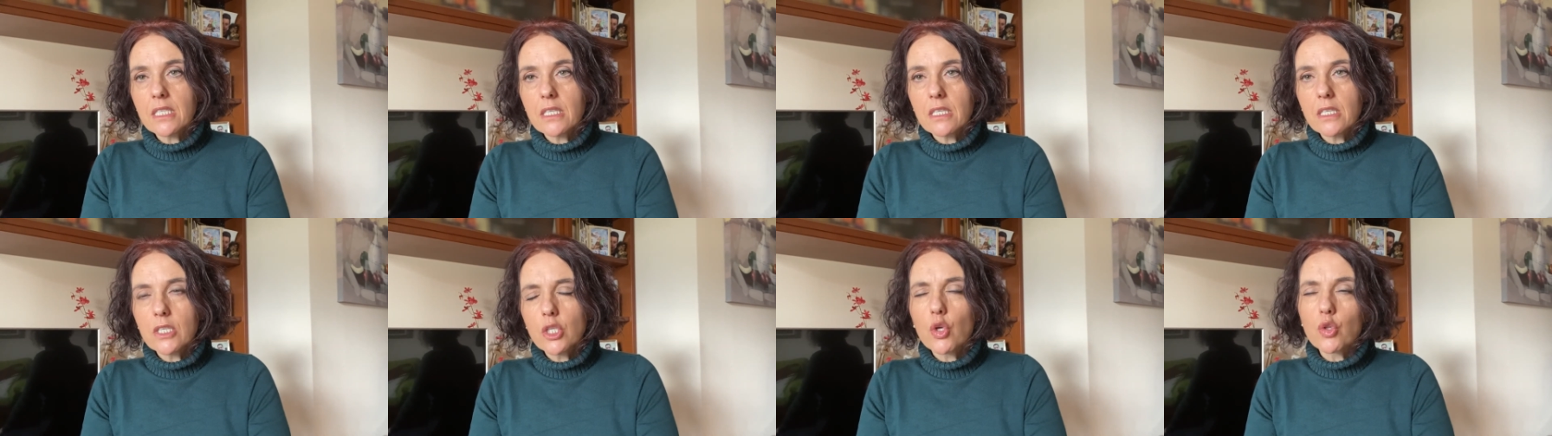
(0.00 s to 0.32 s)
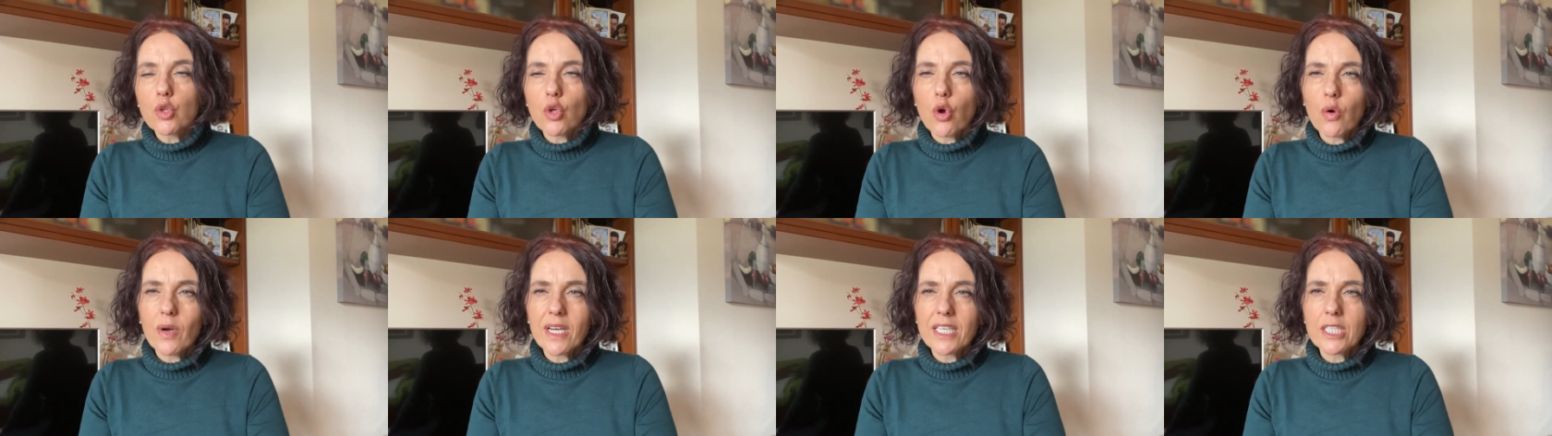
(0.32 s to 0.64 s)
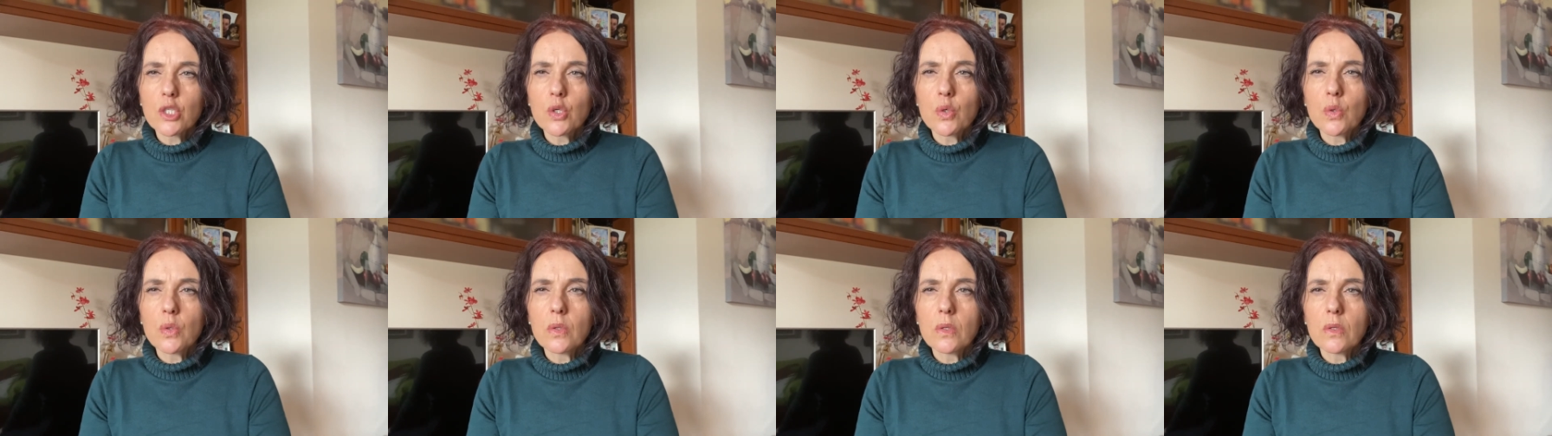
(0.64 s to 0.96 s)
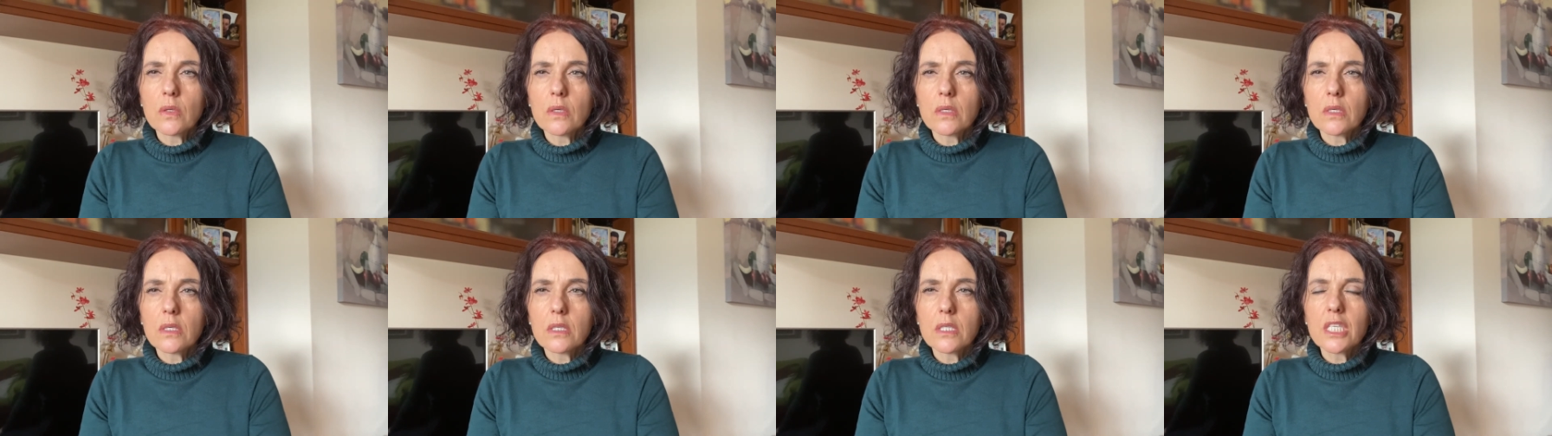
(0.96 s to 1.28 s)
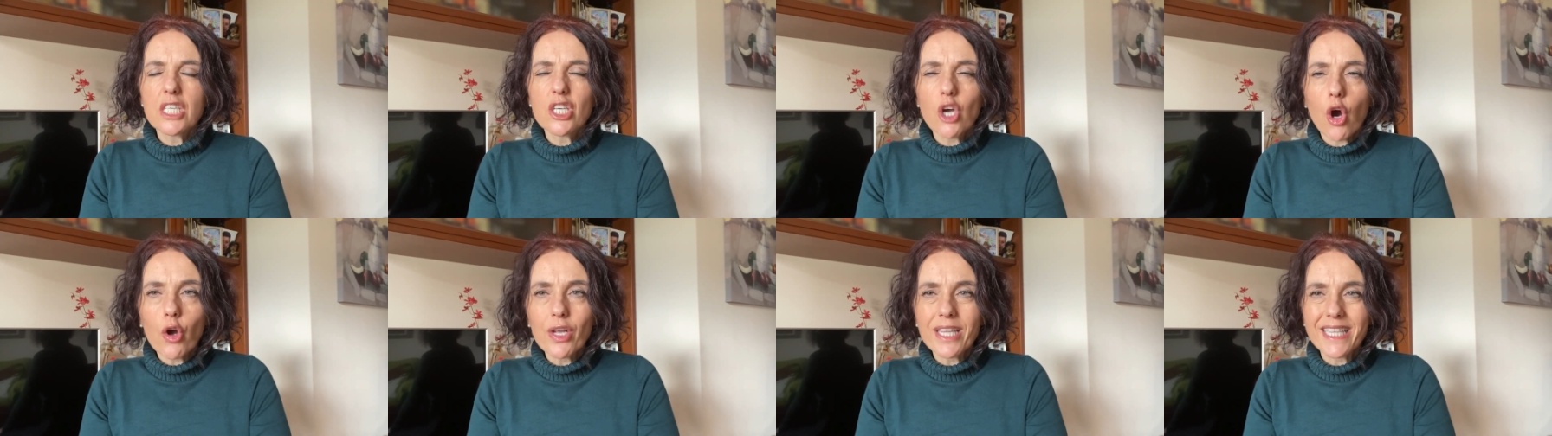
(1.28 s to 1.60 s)
you told us you
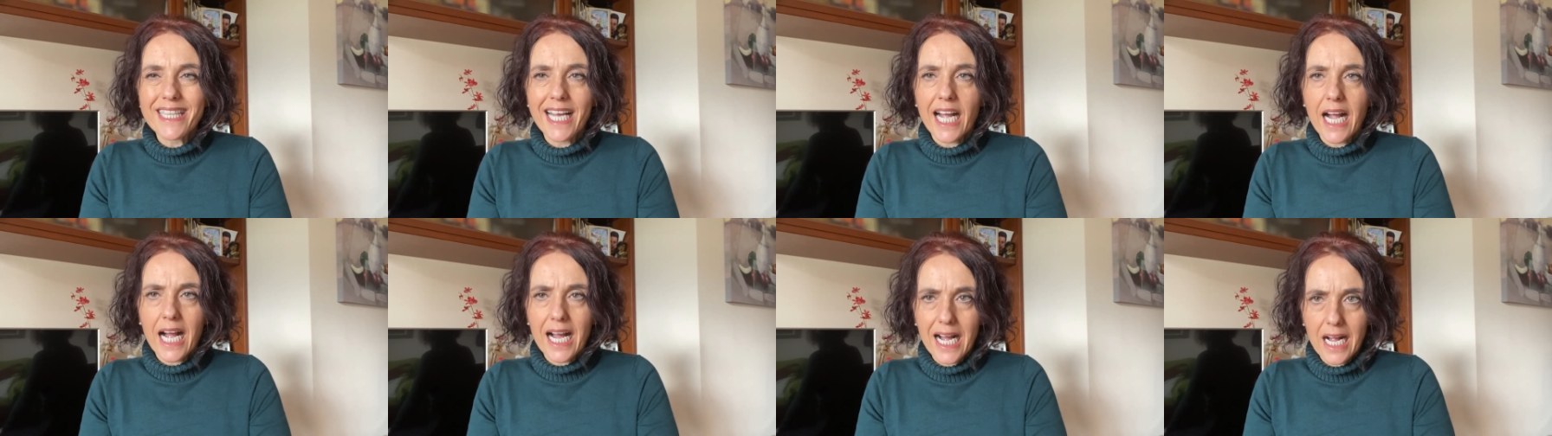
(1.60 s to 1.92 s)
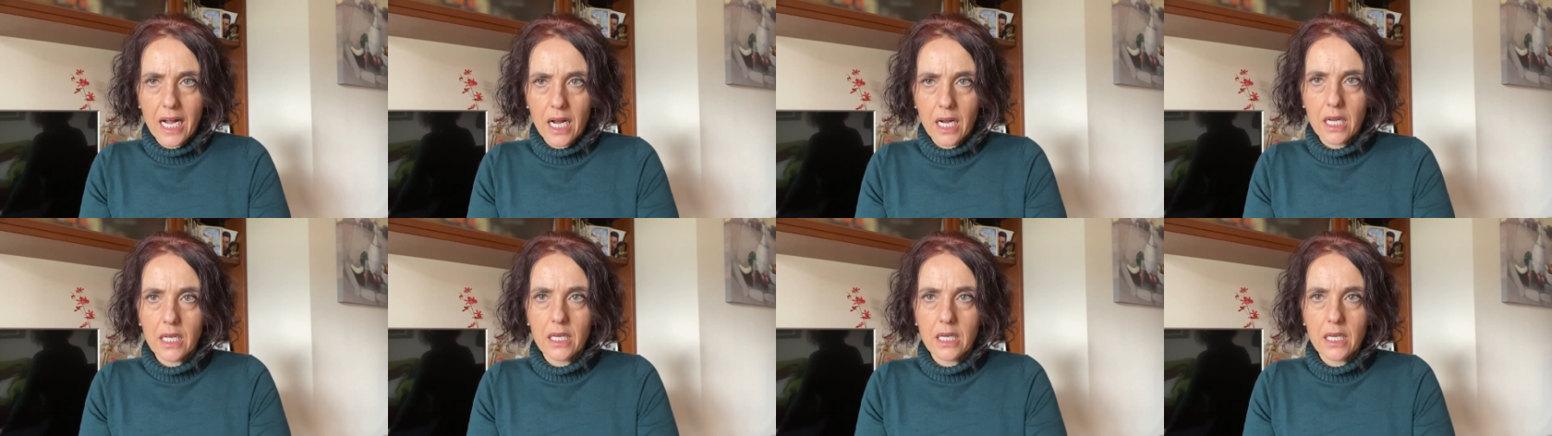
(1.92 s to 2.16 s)
joined the gang.